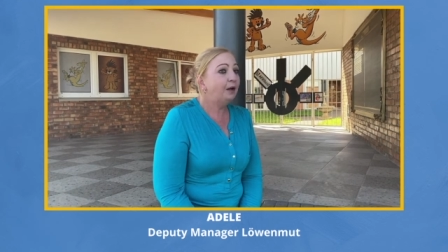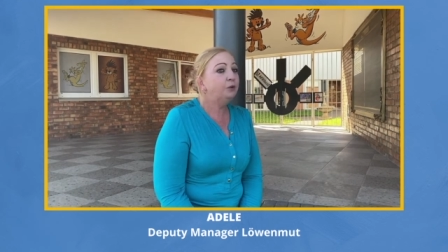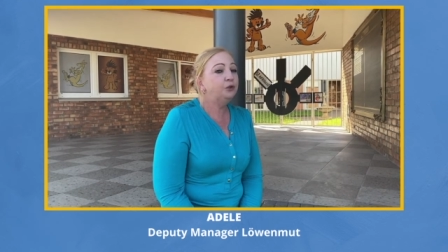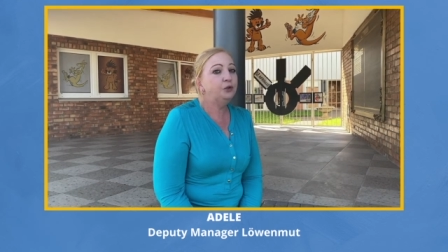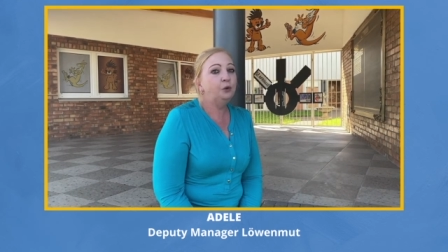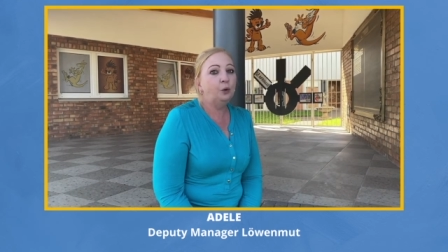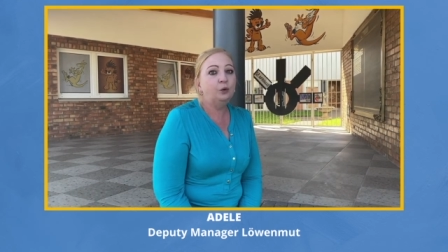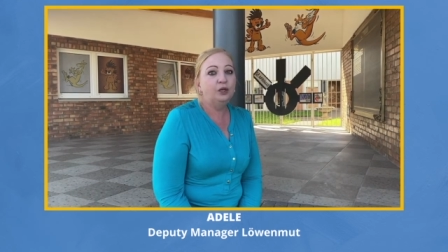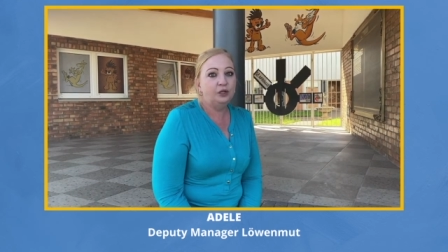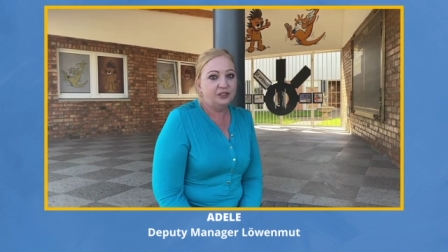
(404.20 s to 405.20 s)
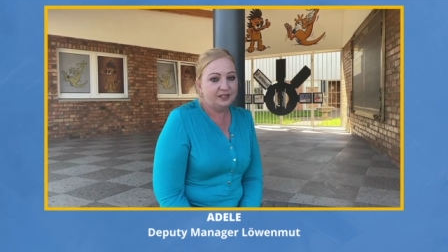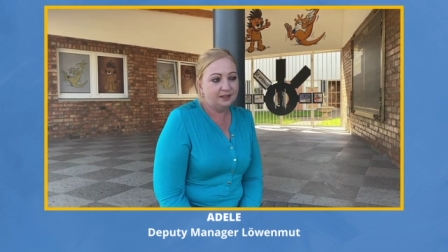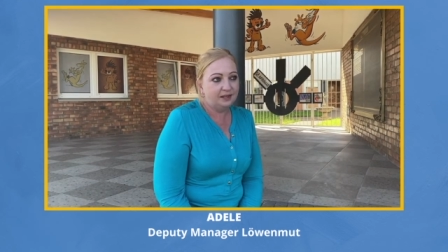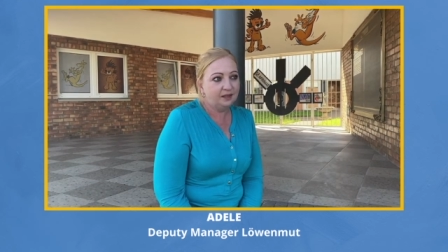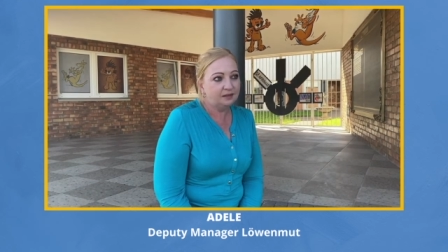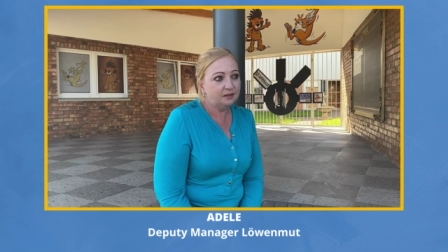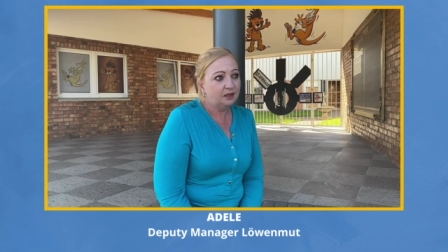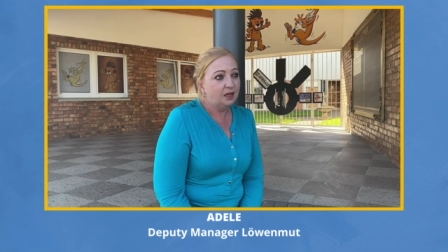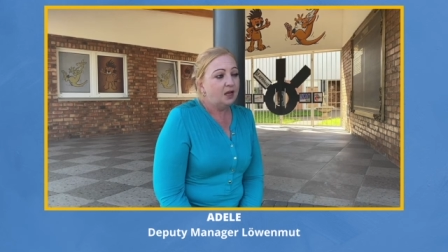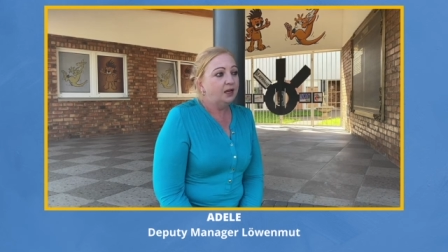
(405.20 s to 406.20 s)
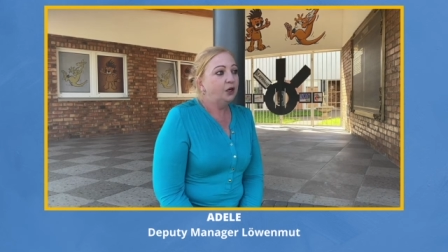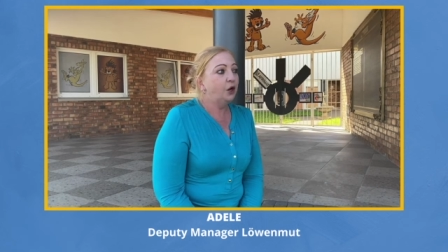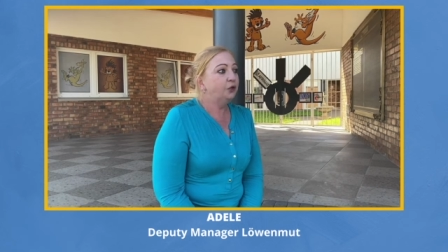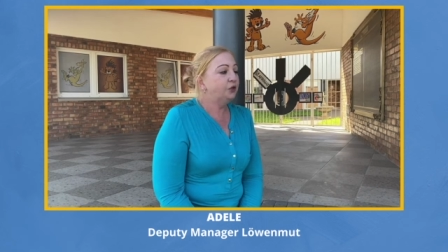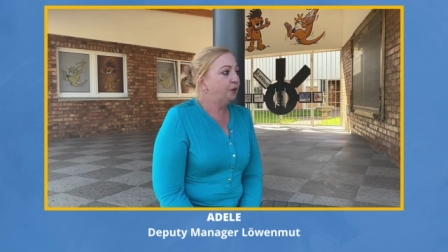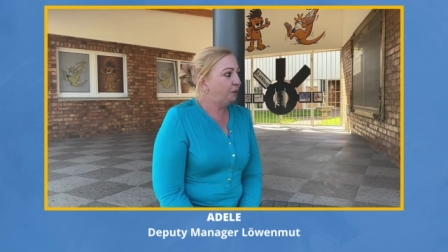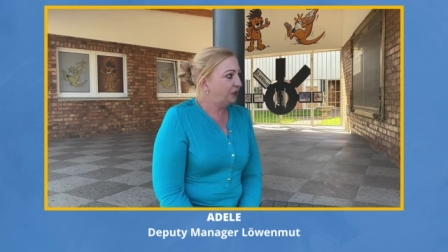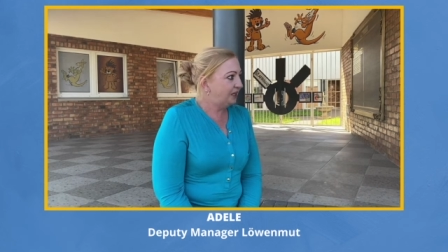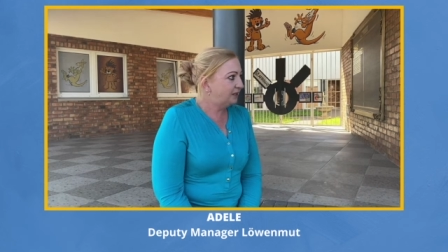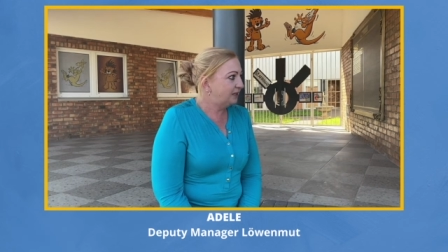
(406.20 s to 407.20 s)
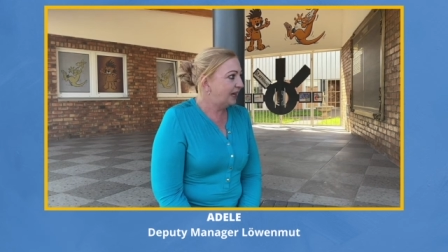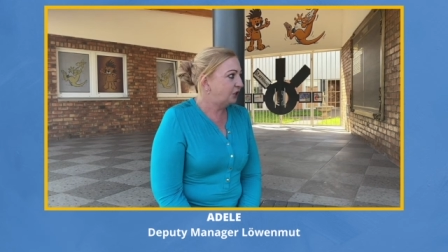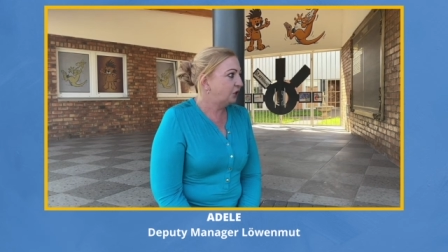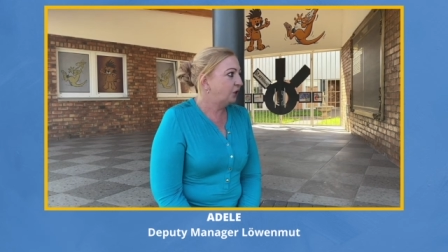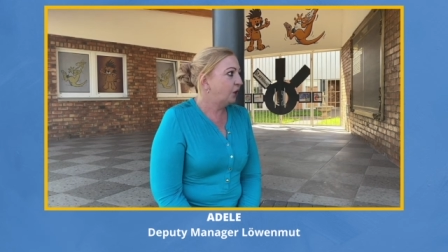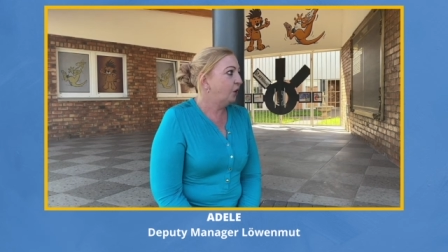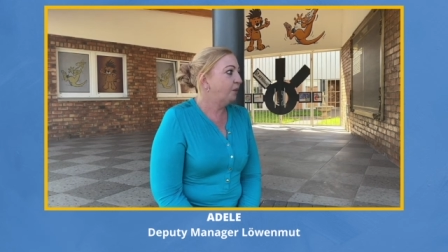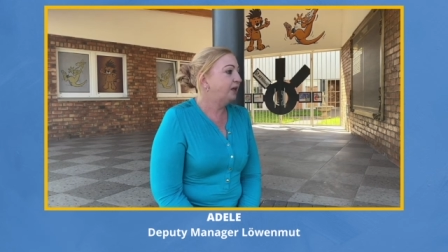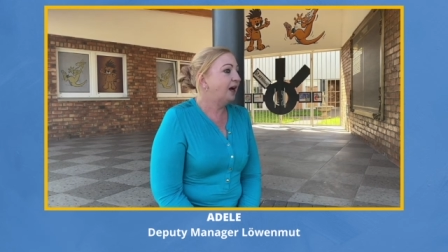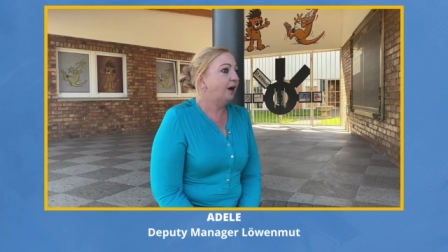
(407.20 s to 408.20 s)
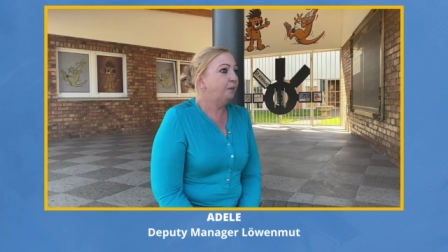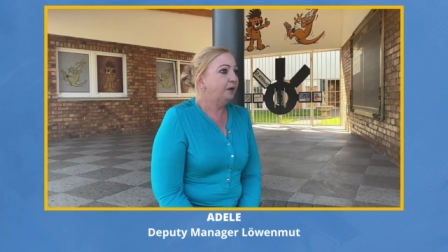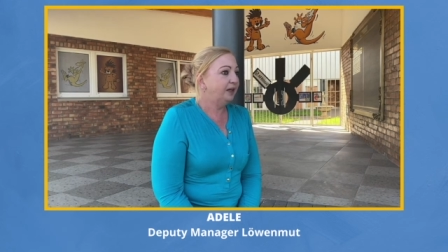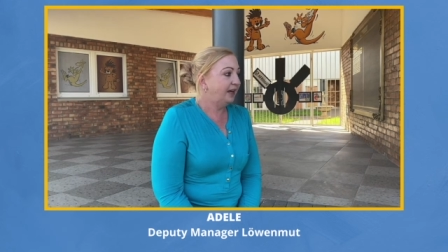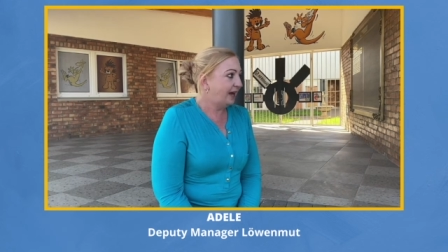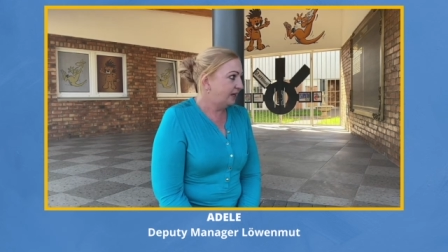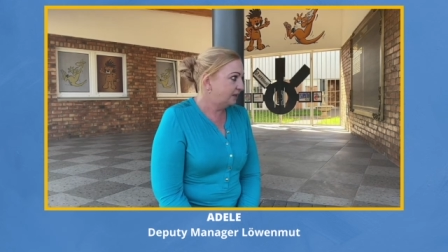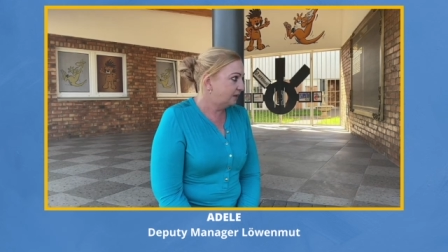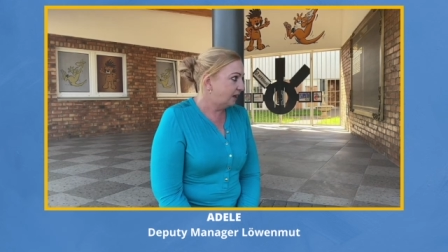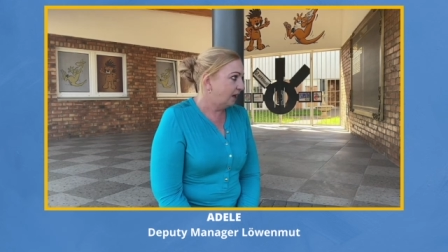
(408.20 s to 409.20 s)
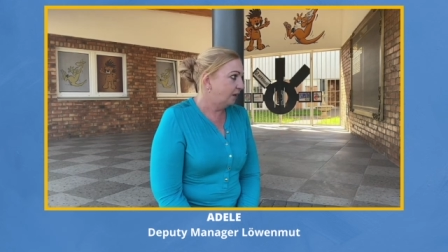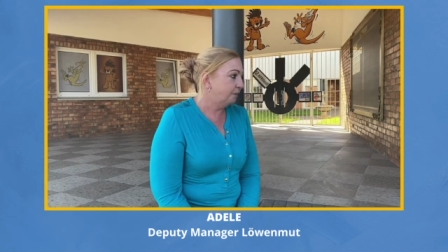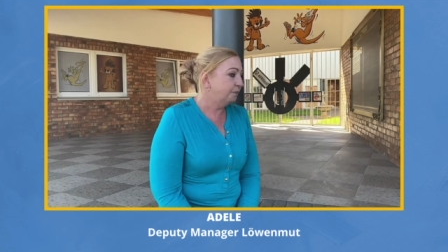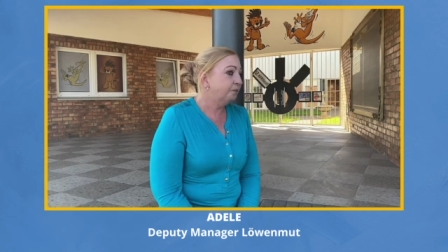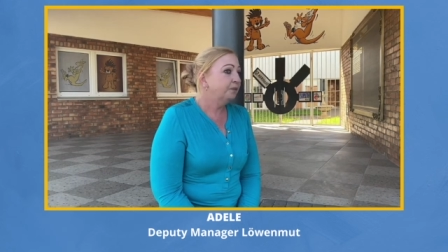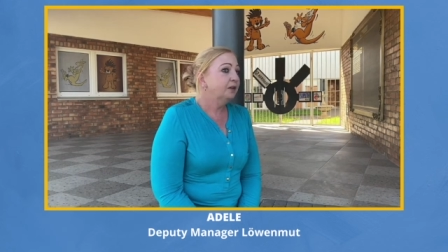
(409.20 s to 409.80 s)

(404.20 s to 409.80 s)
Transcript: They will do all the logistics, go to the police station, open up a case, um,